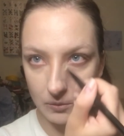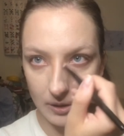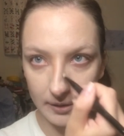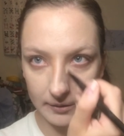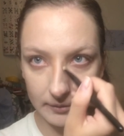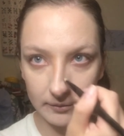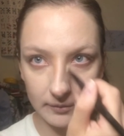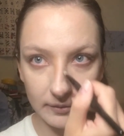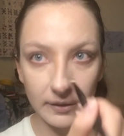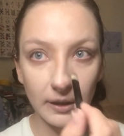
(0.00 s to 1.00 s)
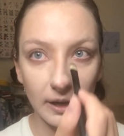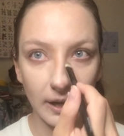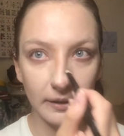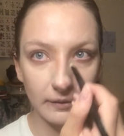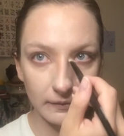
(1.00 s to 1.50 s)
want to
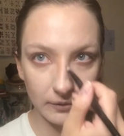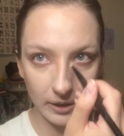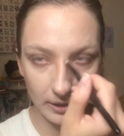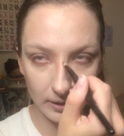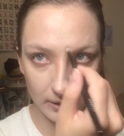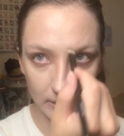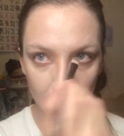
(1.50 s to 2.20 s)
kind of try to